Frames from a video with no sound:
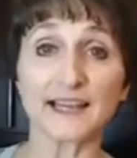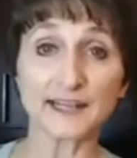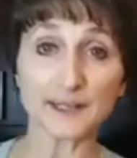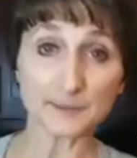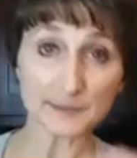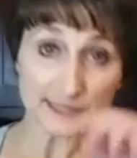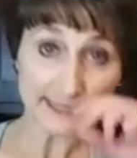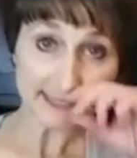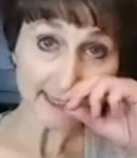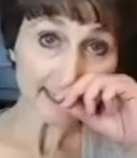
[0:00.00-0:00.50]
and
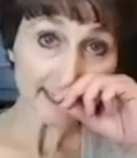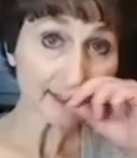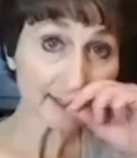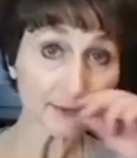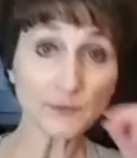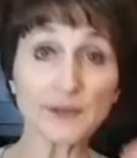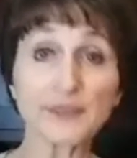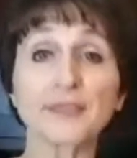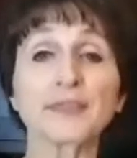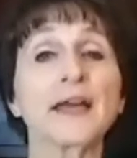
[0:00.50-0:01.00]
I'm
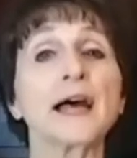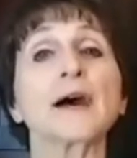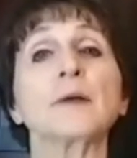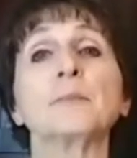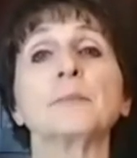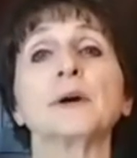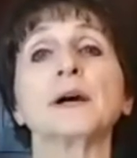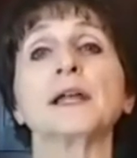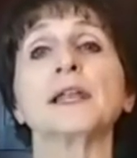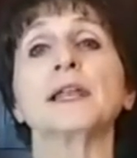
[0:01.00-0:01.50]
sticking with
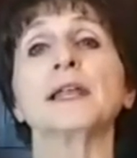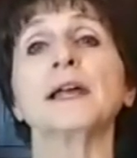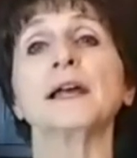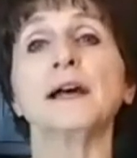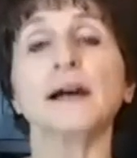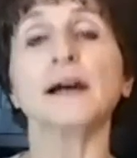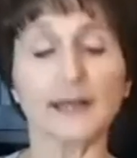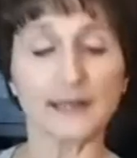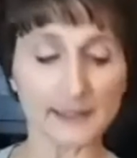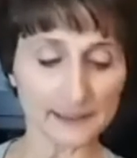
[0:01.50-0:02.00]
that, but
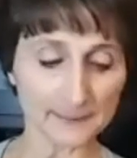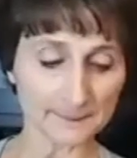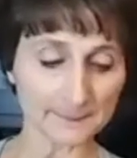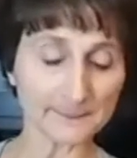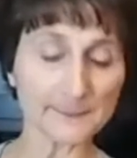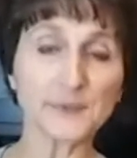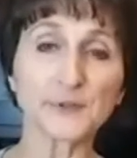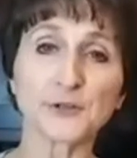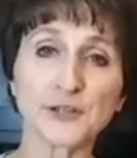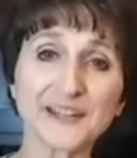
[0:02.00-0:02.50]

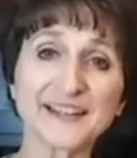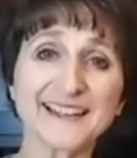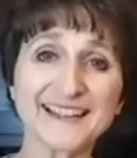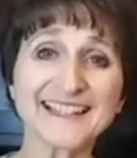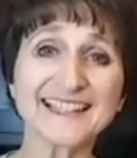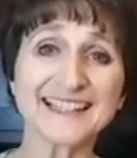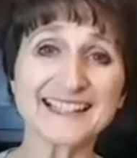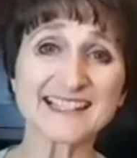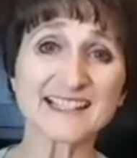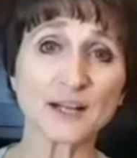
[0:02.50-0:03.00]
you're going to
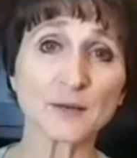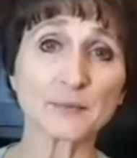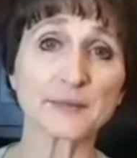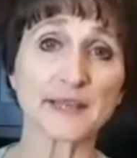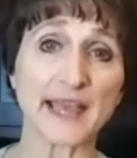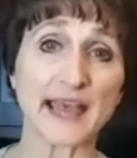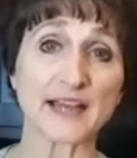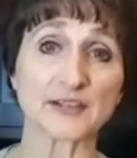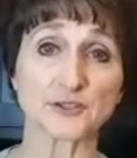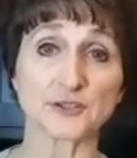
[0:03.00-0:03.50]
need some
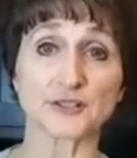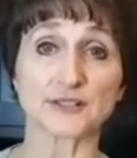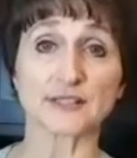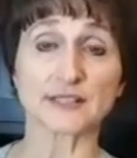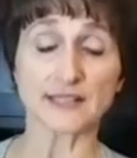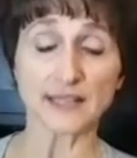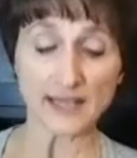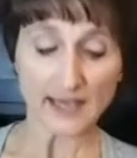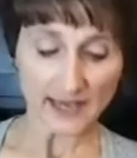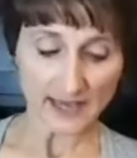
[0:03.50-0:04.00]

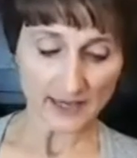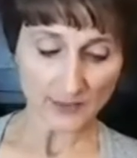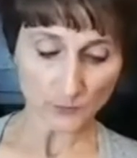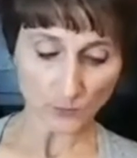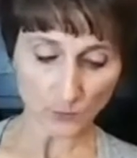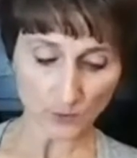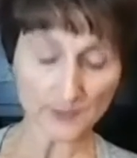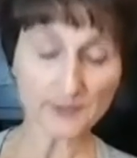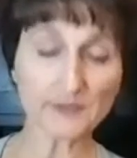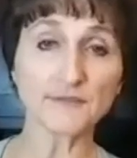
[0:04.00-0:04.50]
gadgets.
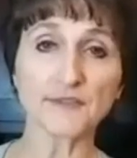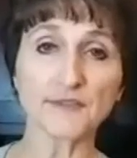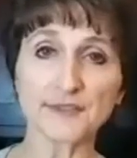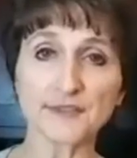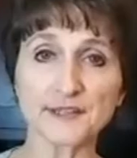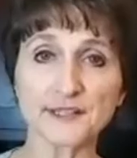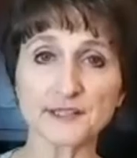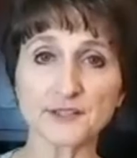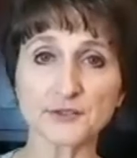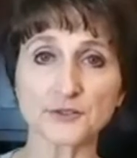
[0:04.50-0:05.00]
And one of the
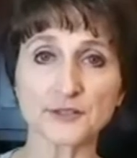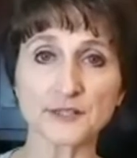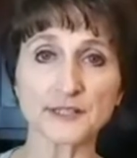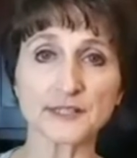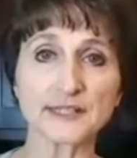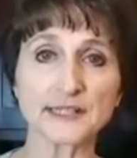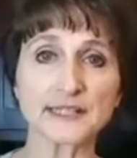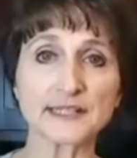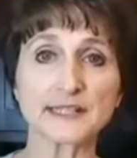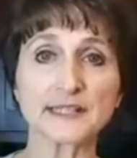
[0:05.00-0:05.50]
things you're going
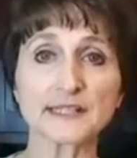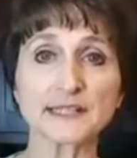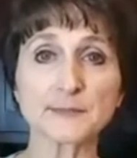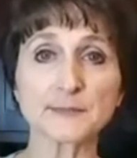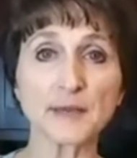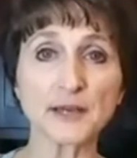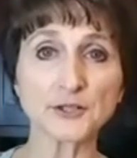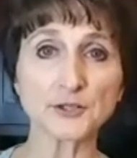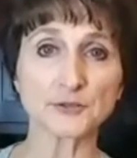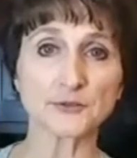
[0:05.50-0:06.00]
to need
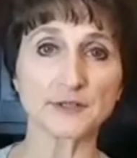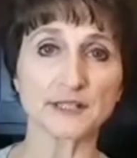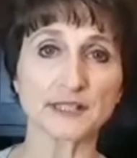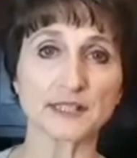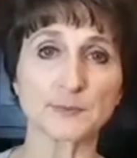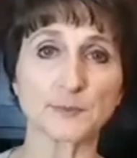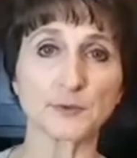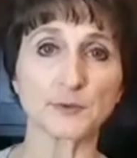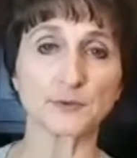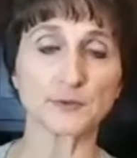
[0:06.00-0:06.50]
is measuring
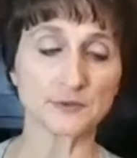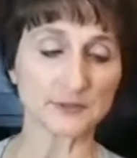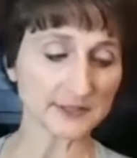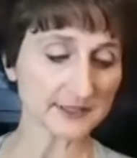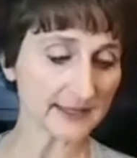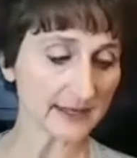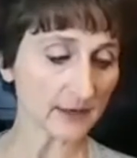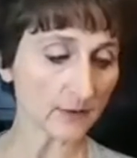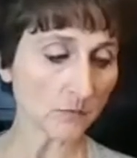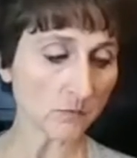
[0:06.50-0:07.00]

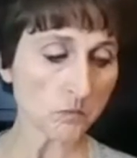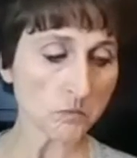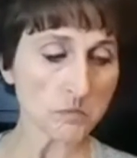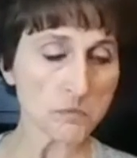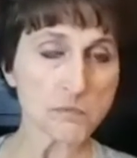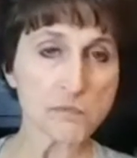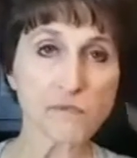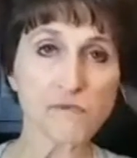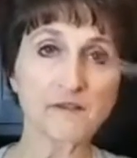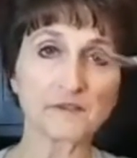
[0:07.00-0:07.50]
spoons. Now
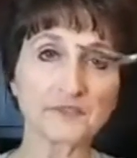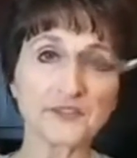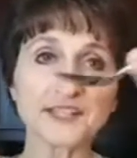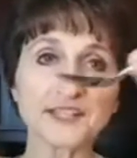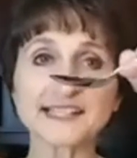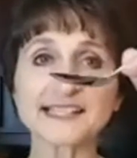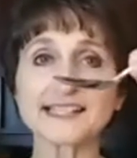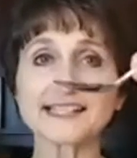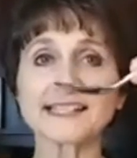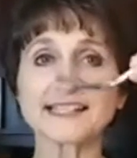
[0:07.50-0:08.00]

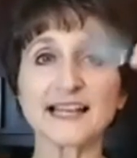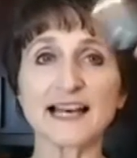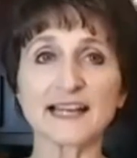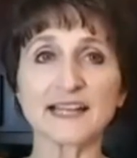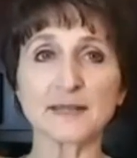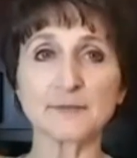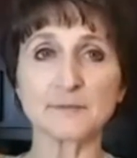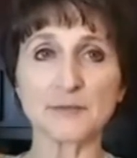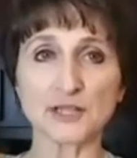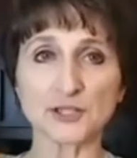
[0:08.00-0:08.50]
this is
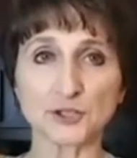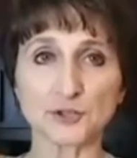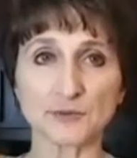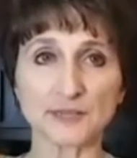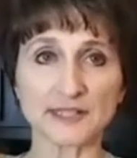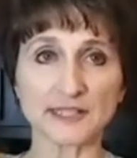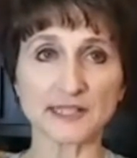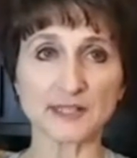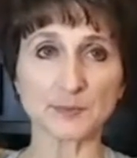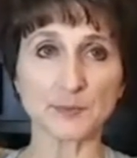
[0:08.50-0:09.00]
not a
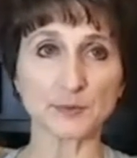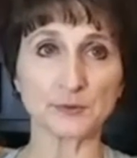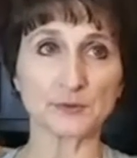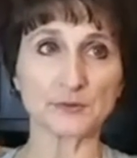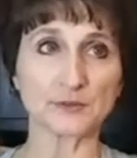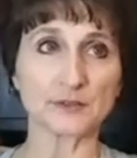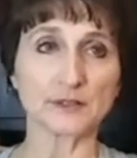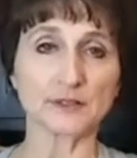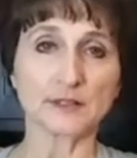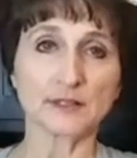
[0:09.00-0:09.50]
measuring
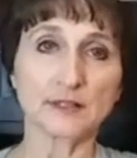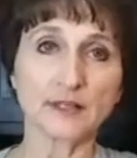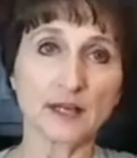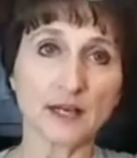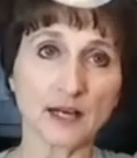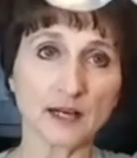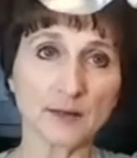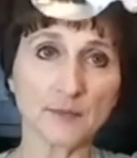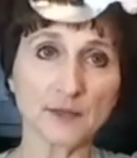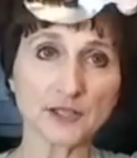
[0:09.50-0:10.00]
spoon.
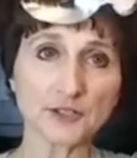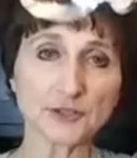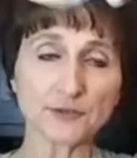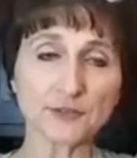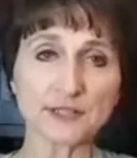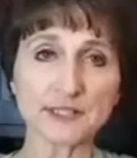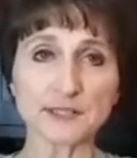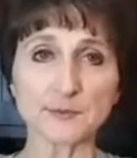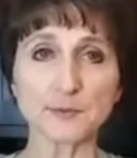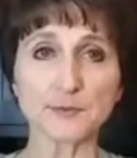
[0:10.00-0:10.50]
A
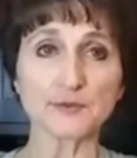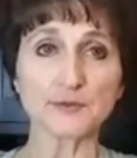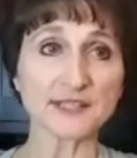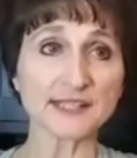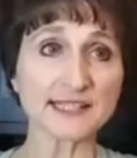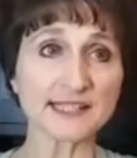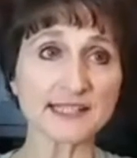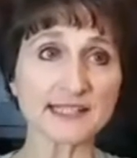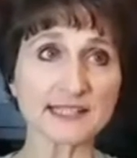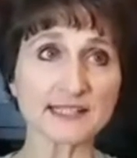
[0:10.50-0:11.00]
measuring spoon,
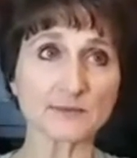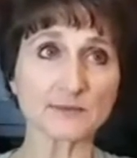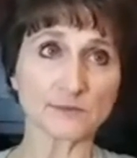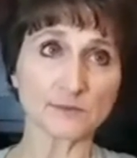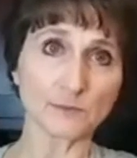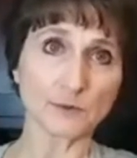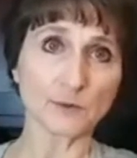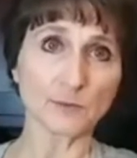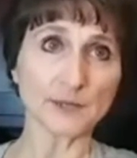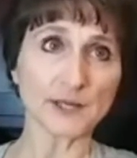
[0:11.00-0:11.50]
this is
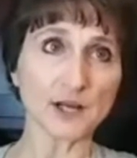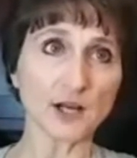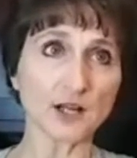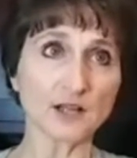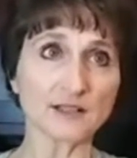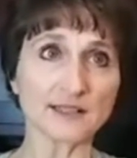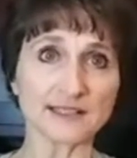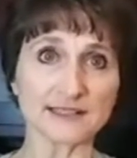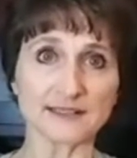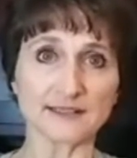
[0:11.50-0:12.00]
what we
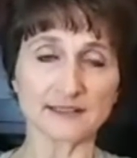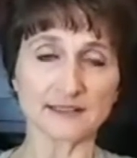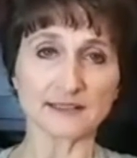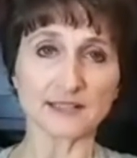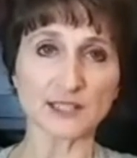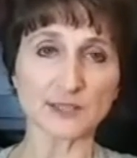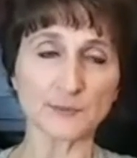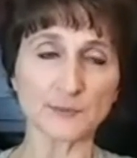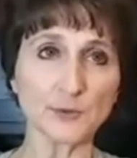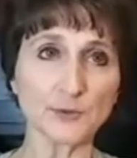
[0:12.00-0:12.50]
call a
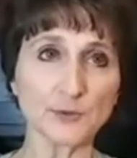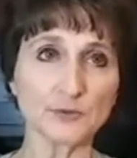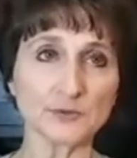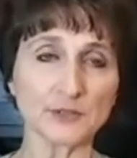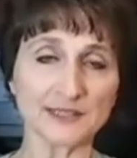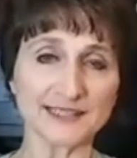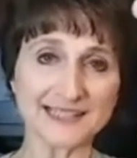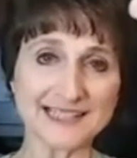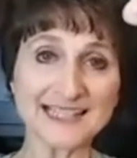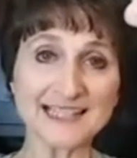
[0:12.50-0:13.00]
spoon, a